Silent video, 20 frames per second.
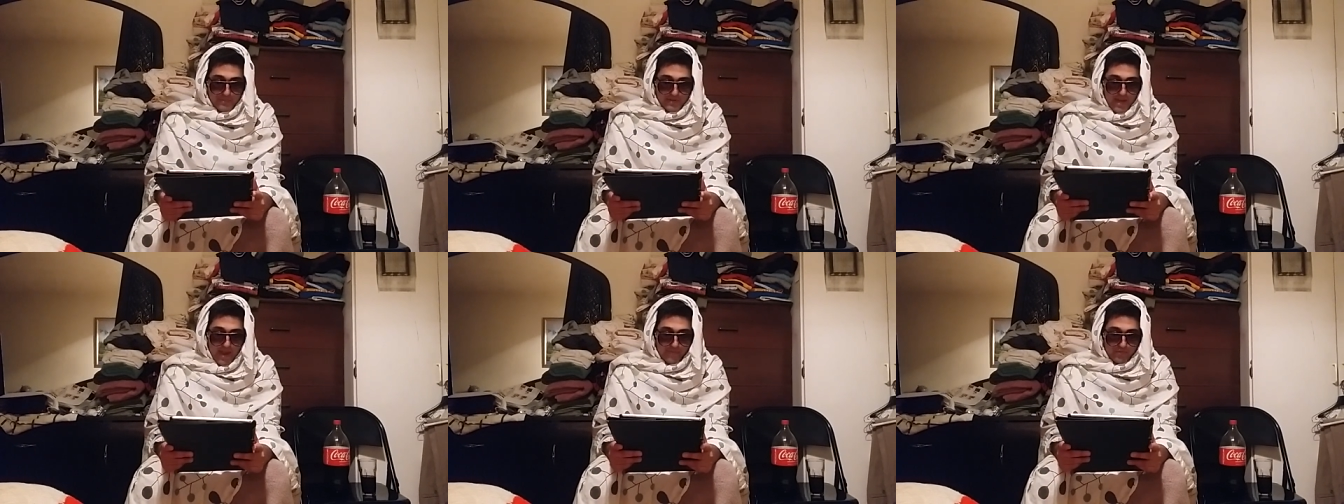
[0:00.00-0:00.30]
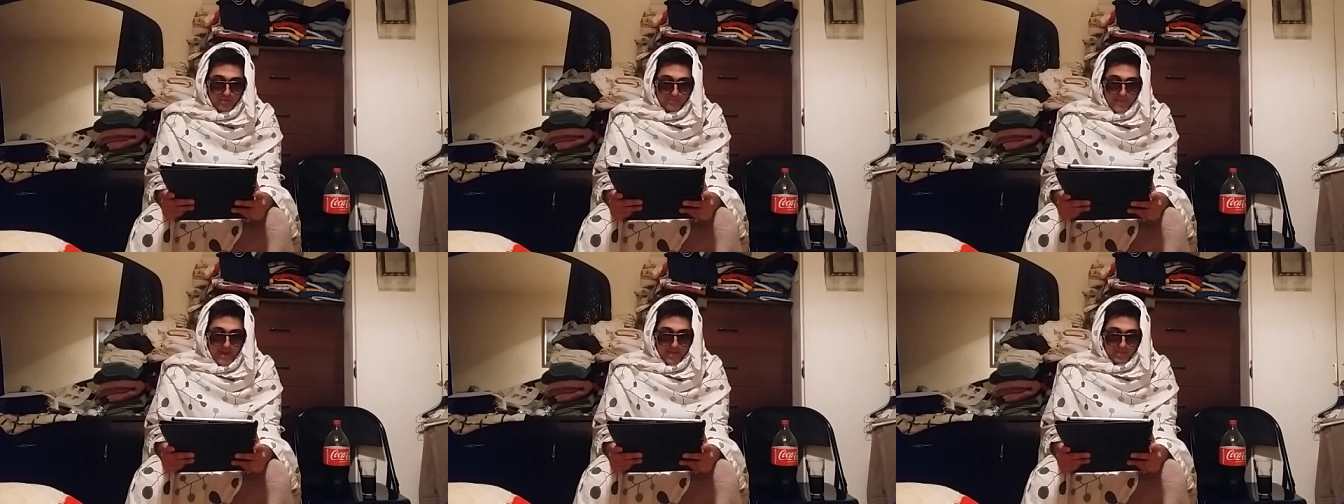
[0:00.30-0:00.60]
but
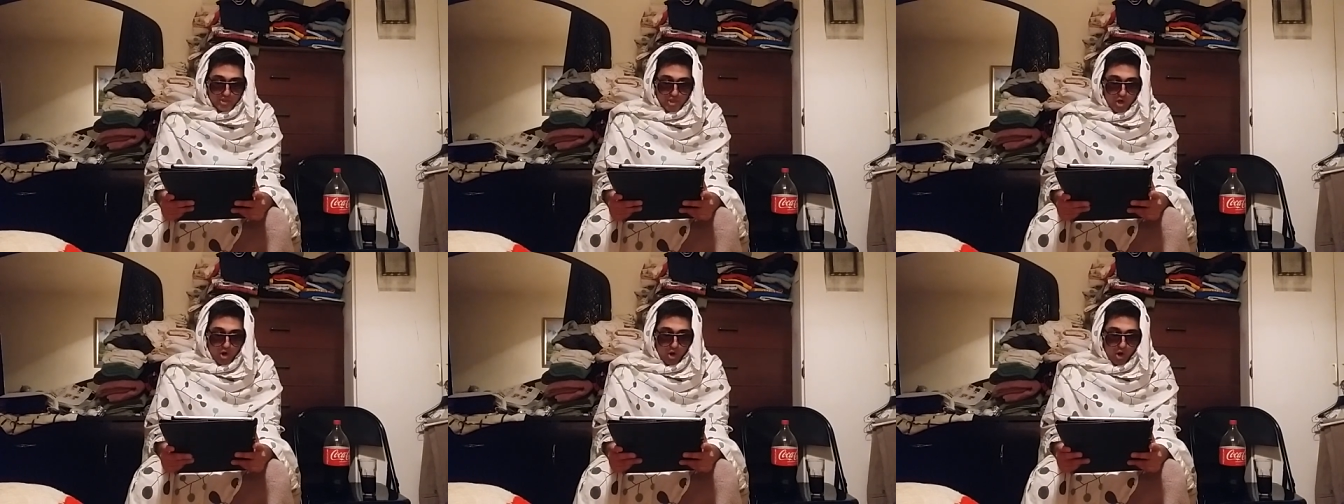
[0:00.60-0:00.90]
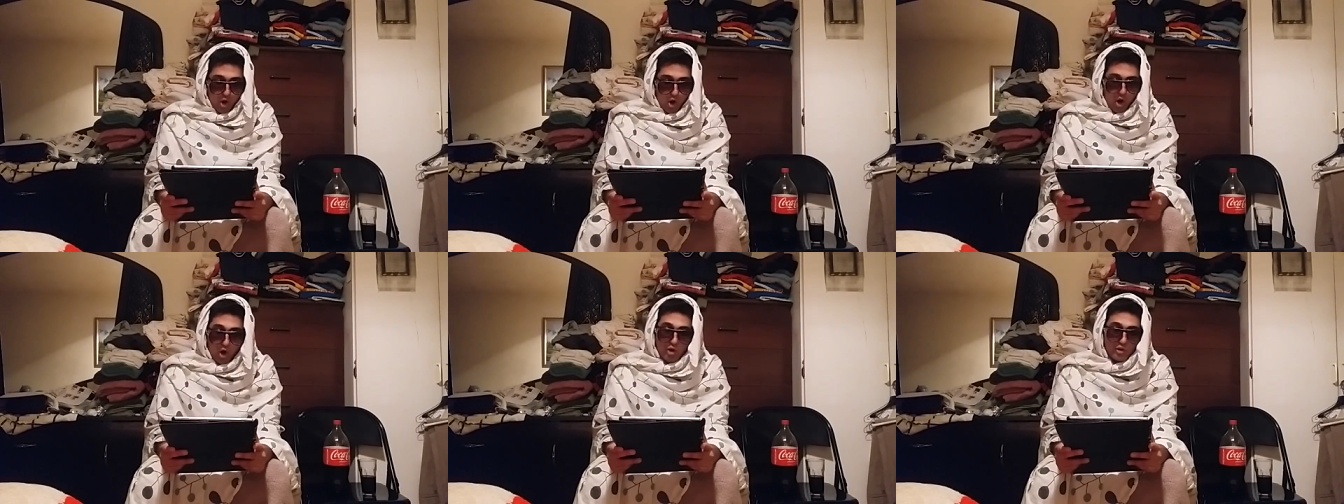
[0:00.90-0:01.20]
after the match,
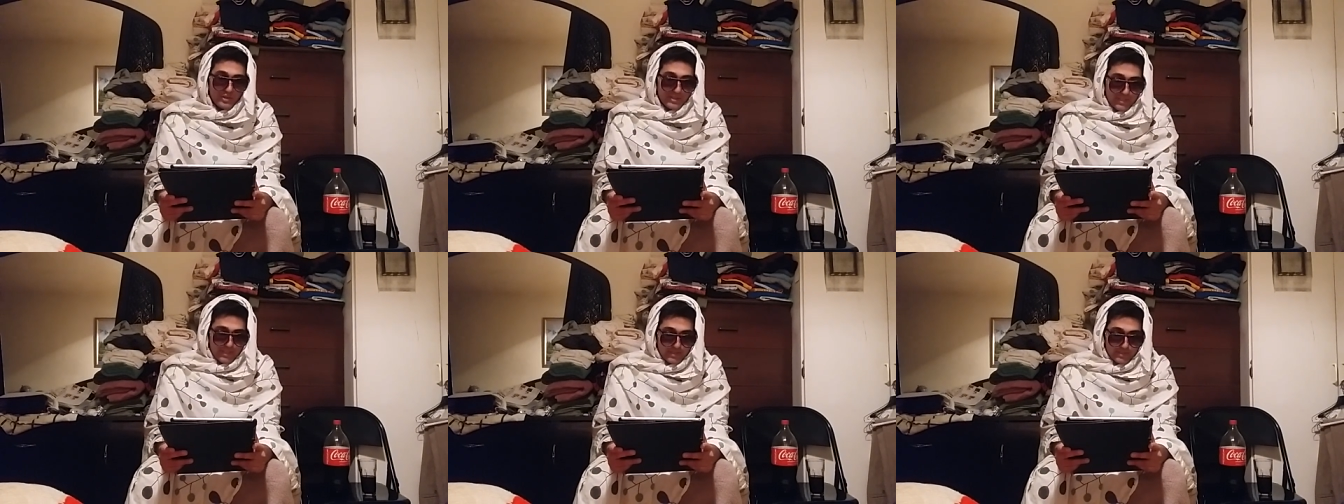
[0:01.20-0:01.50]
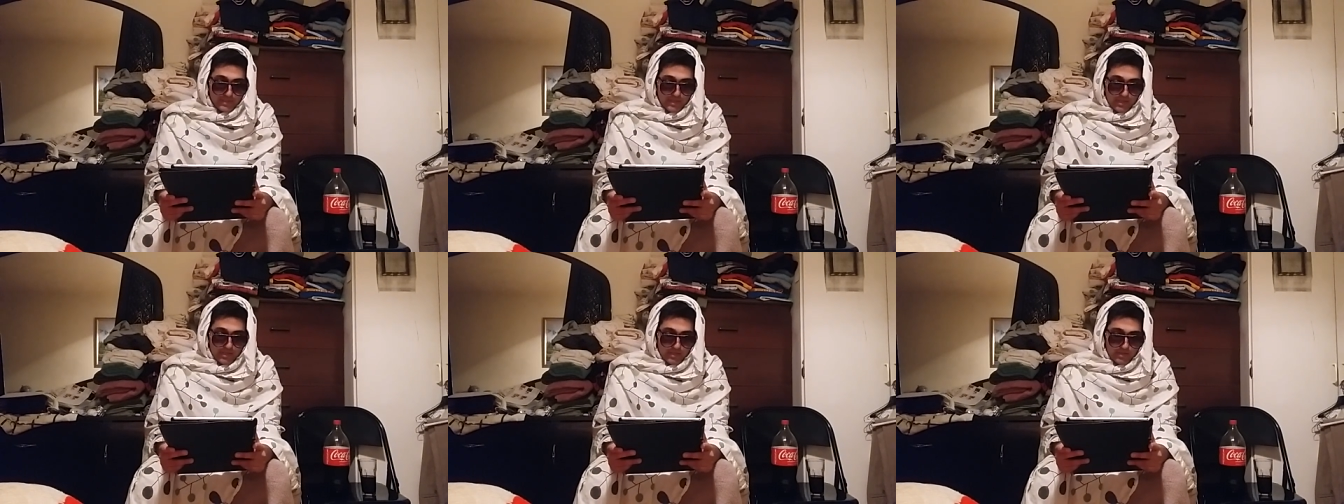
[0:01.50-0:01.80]

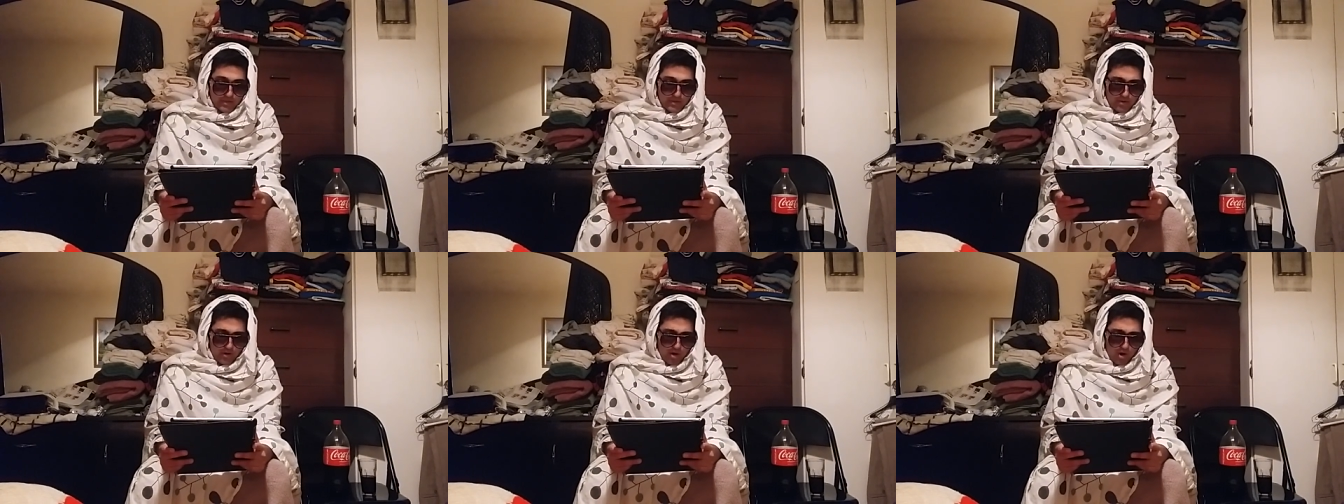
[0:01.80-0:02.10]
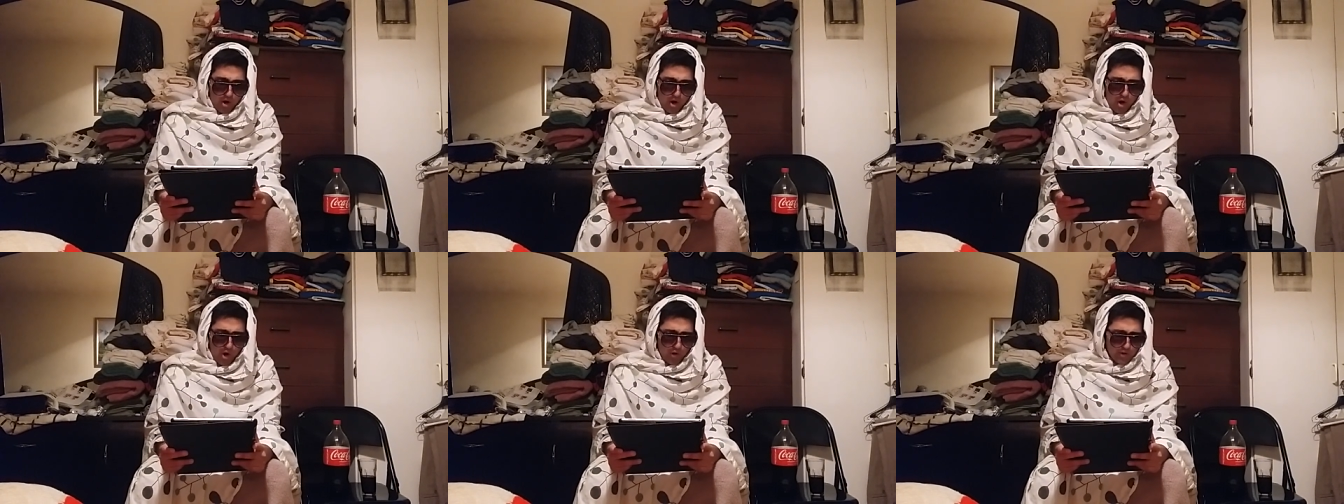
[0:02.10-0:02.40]
Harland,
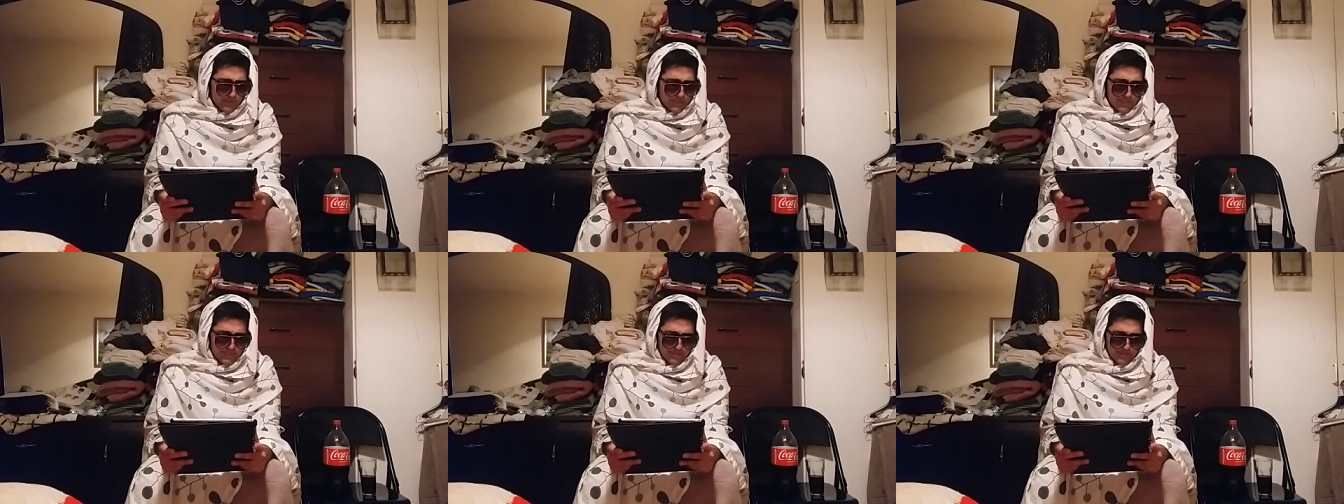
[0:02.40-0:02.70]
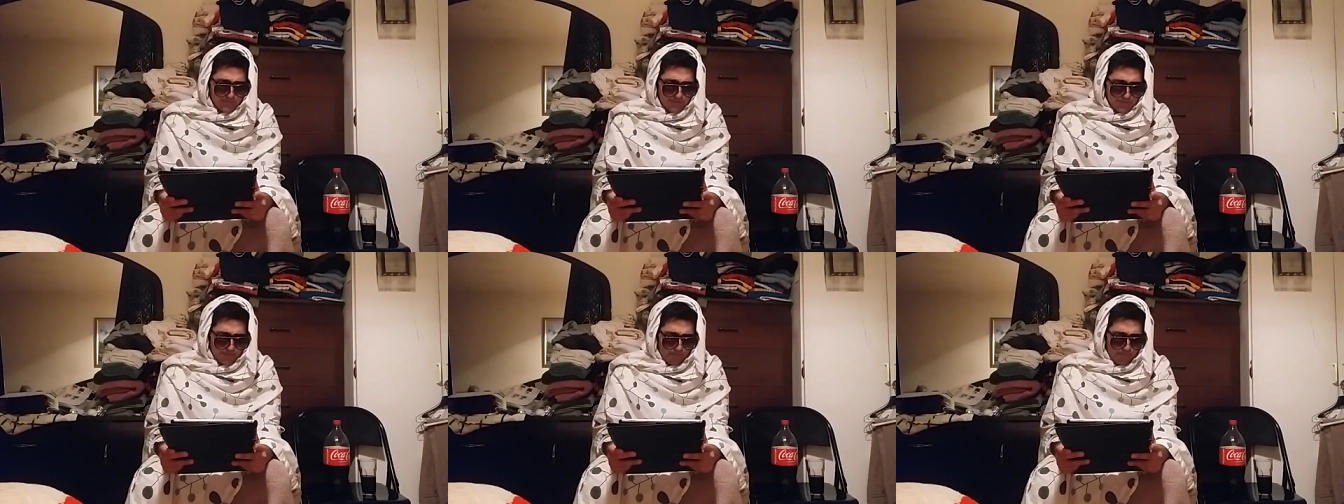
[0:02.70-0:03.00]
what
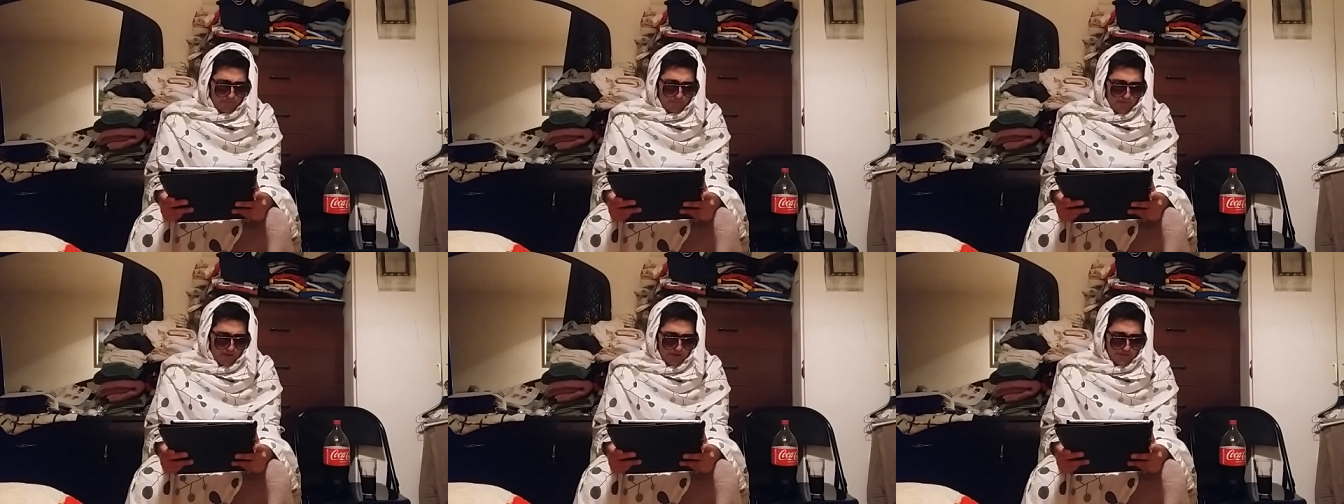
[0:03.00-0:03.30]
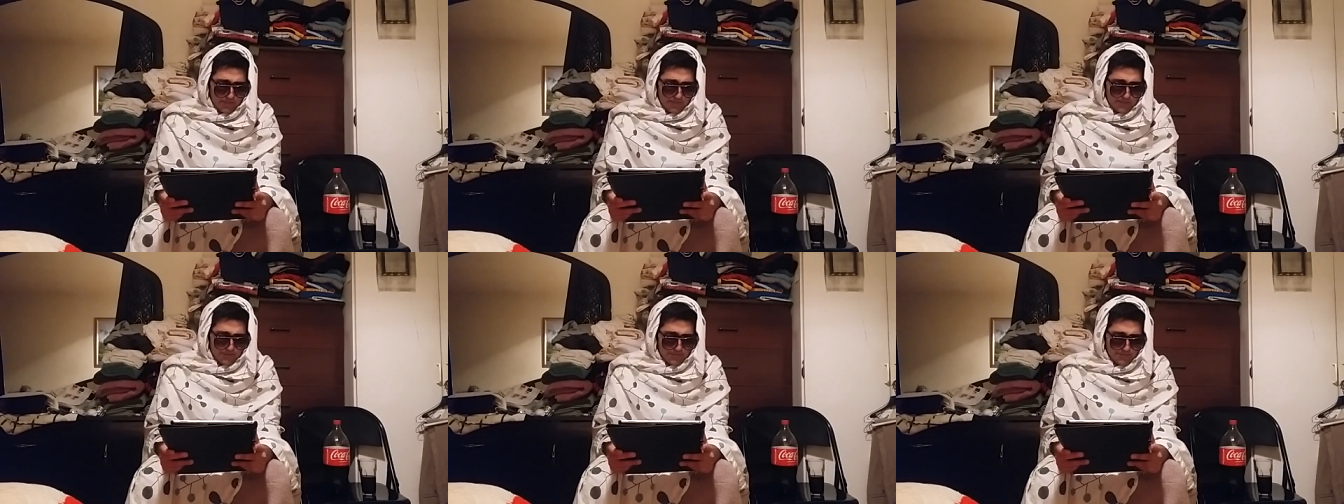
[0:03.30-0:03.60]
the fuck?